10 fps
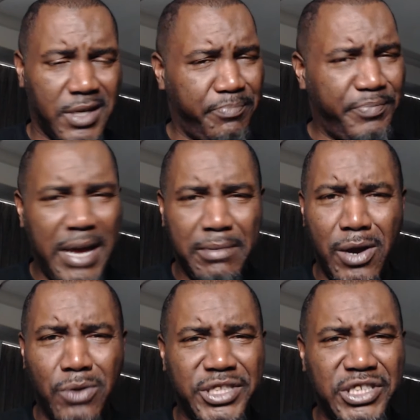
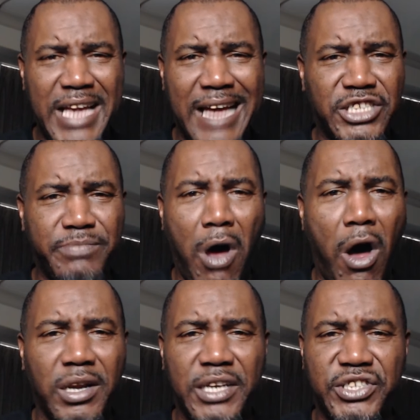Pueblos is not small
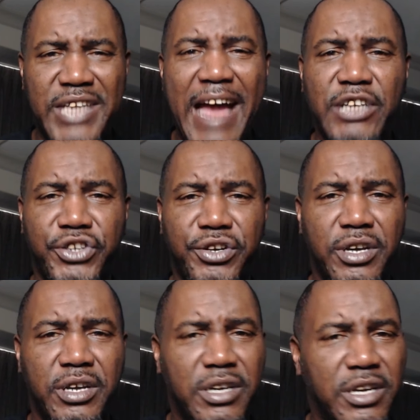in stature,
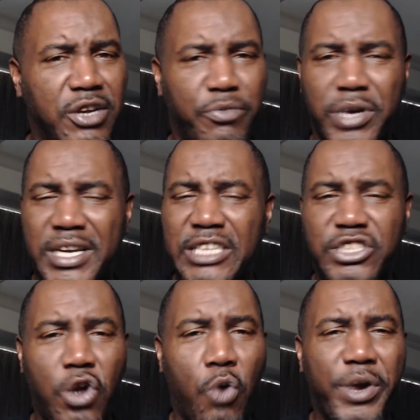but he's
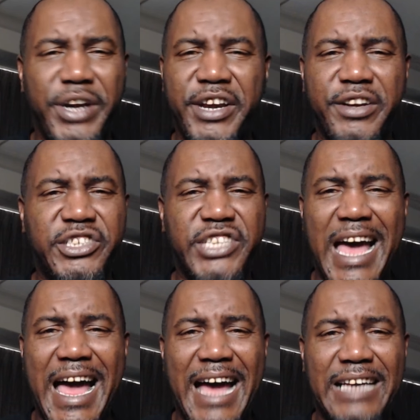nowhere near the
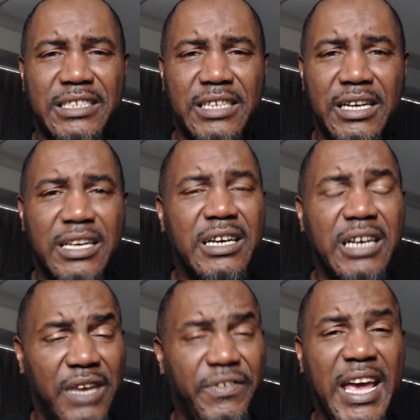size
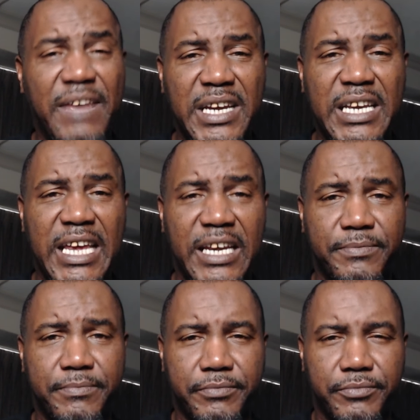of Heavy D.
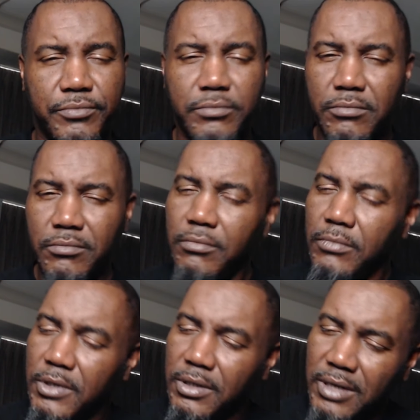
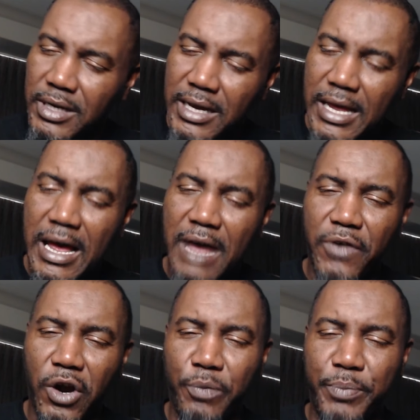I've
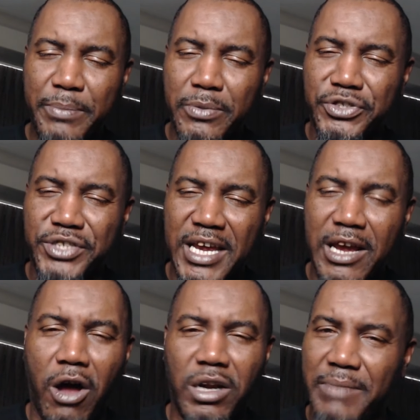heard people say
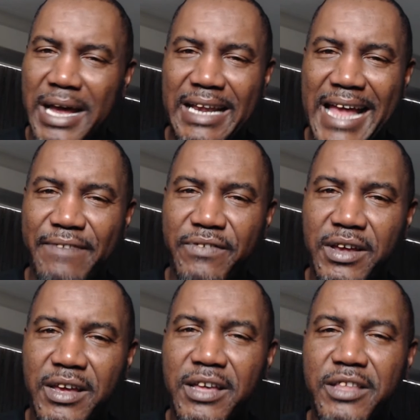all of my life
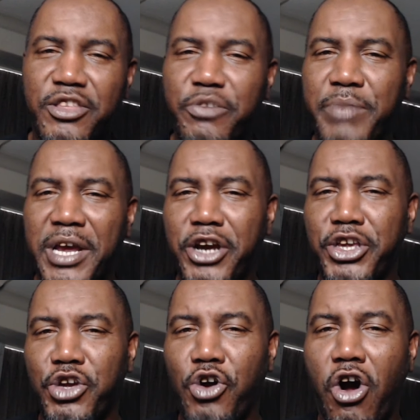the bigger
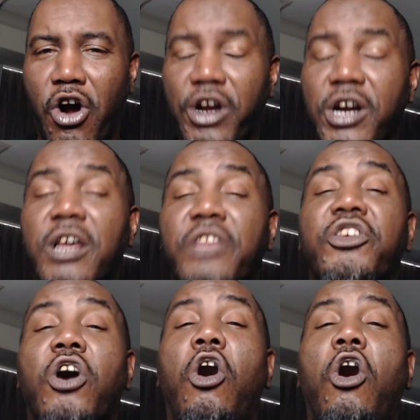you are, the
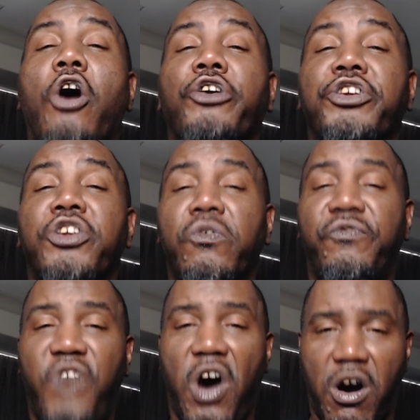harder you
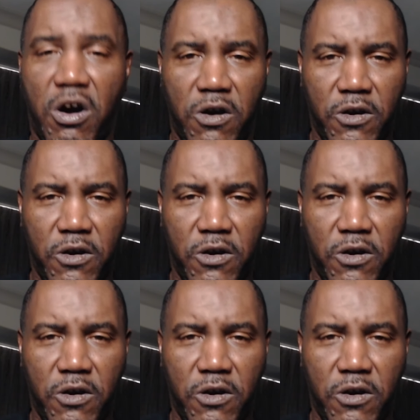fall.